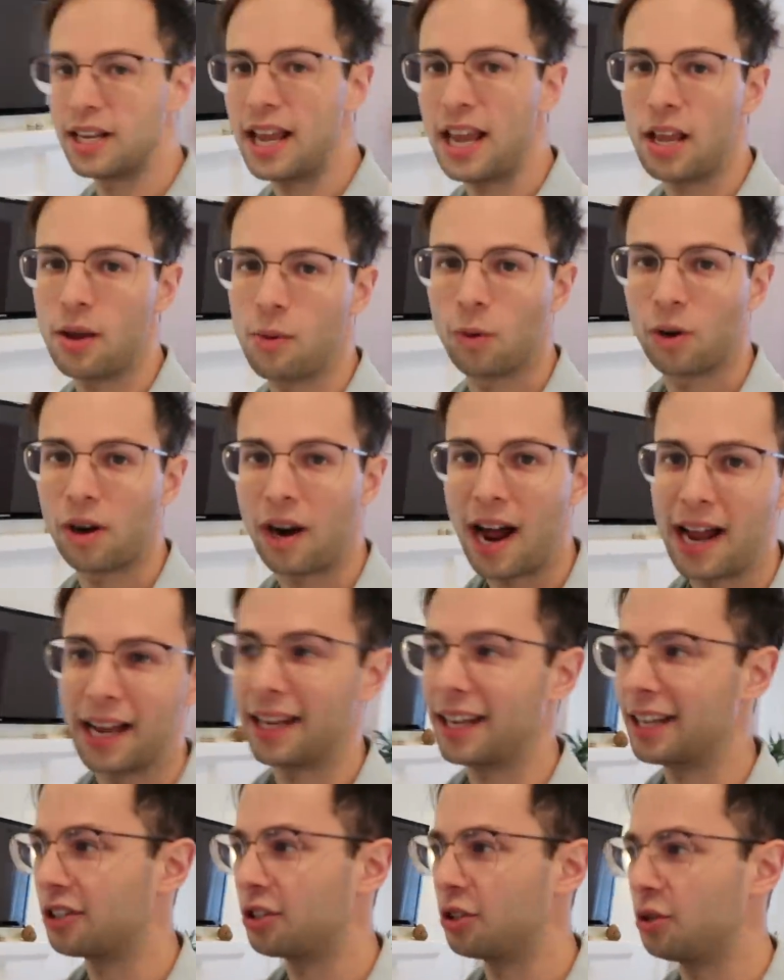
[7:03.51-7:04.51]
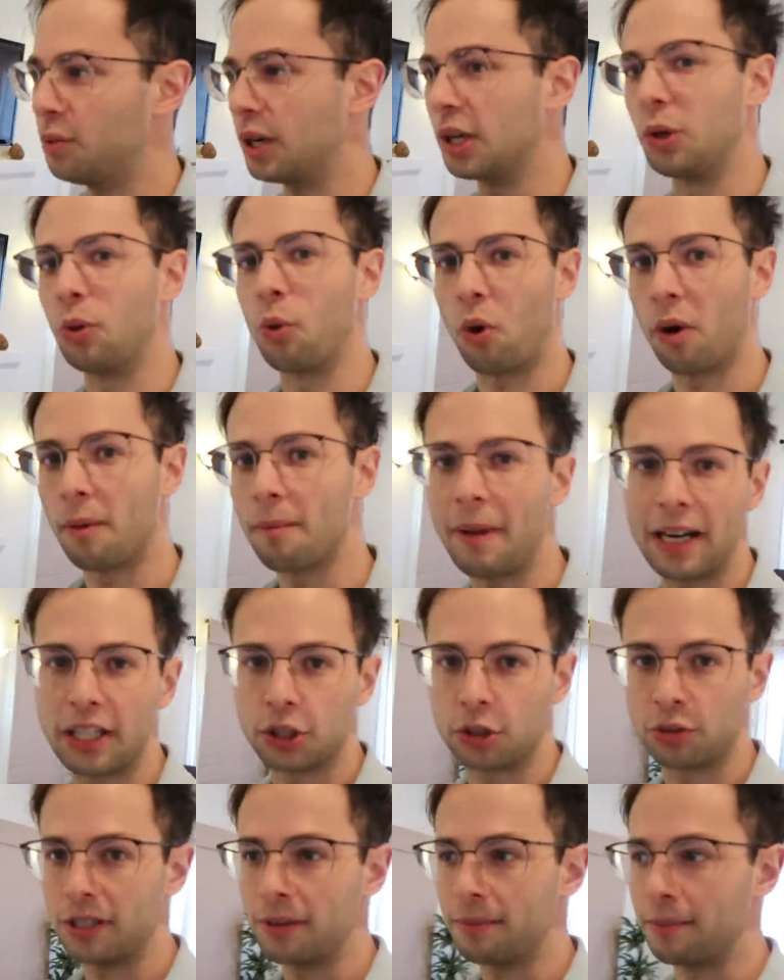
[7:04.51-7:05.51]
day where I get to ignore my
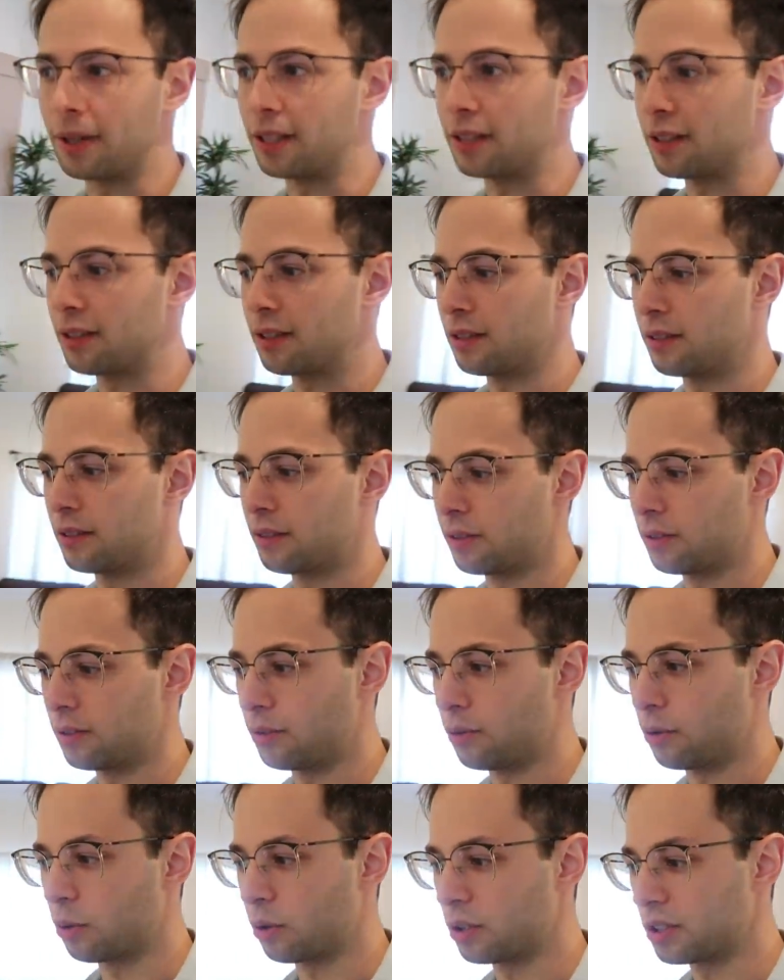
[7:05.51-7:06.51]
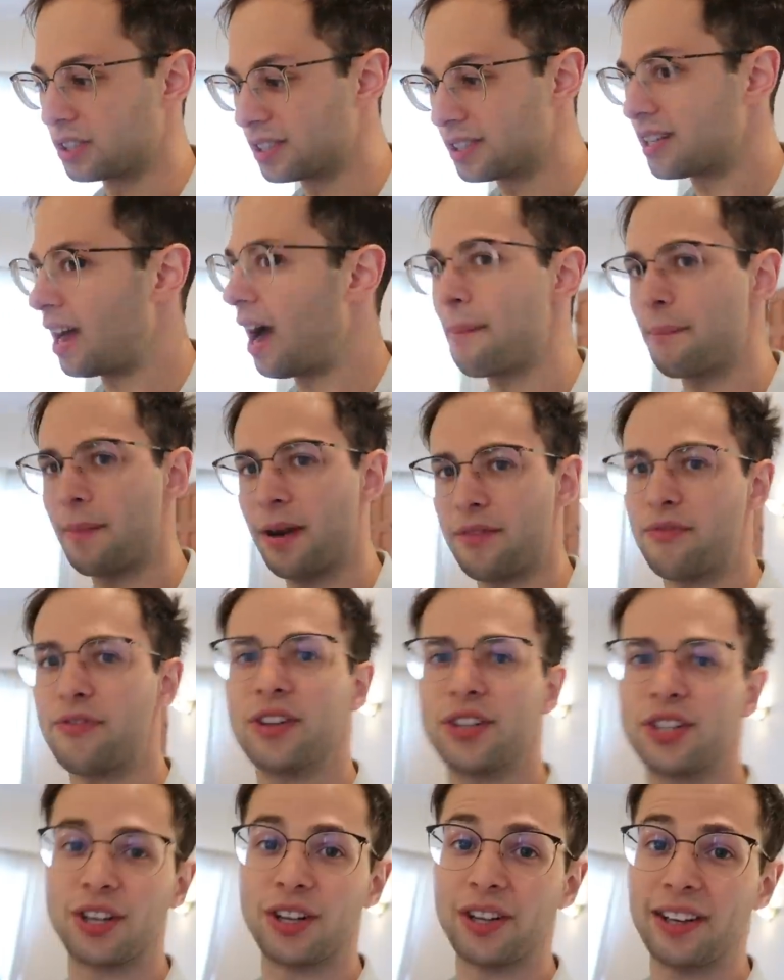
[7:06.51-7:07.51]
treatment or stop my
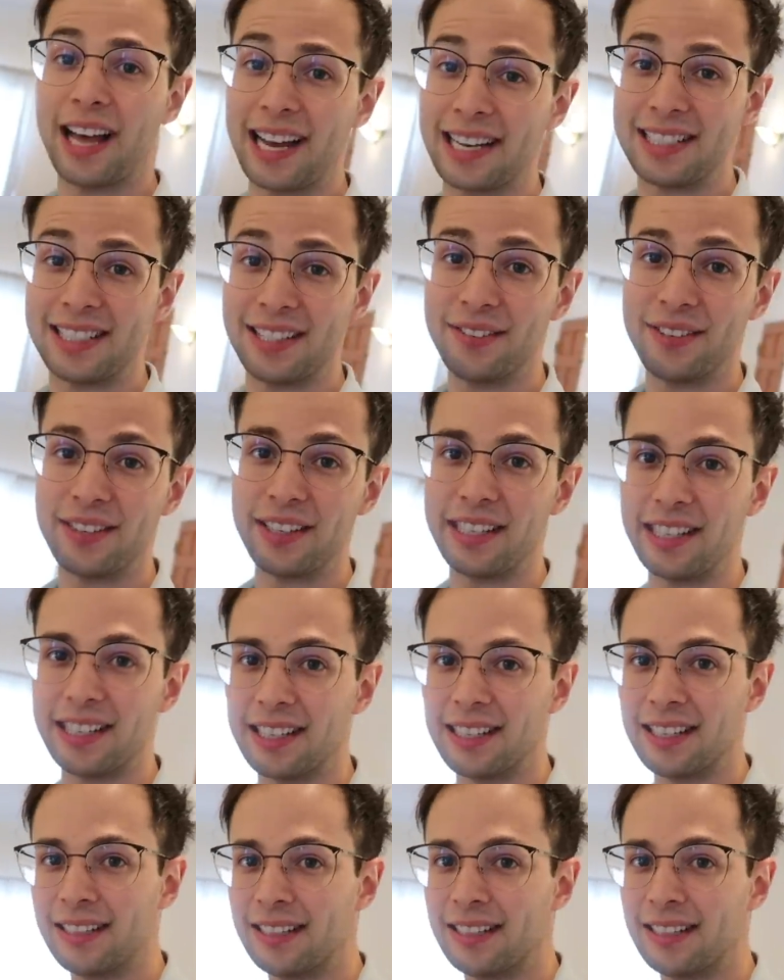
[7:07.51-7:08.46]
physical activity.